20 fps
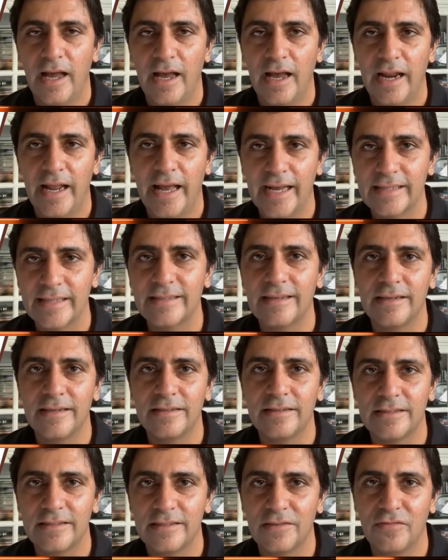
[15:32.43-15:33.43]
and
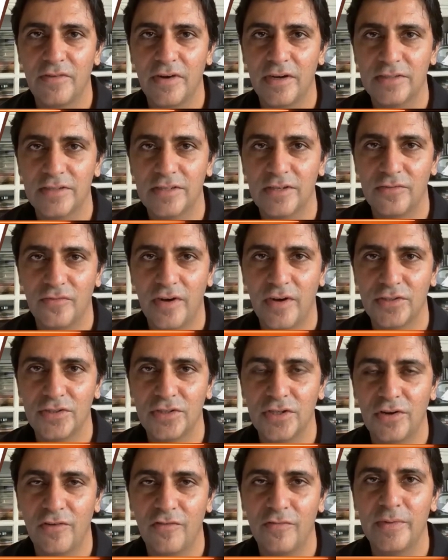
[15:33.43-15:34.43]
excellence is a
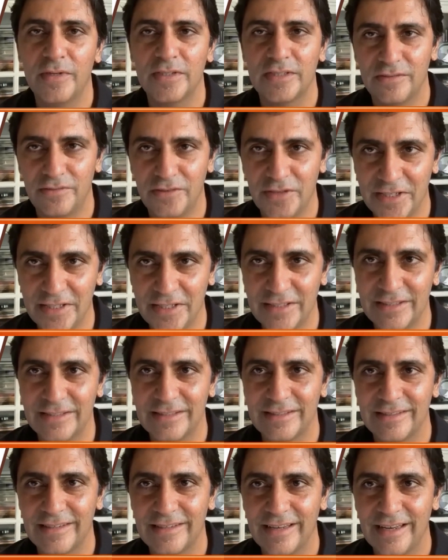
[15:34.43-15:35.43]
function of perseverance.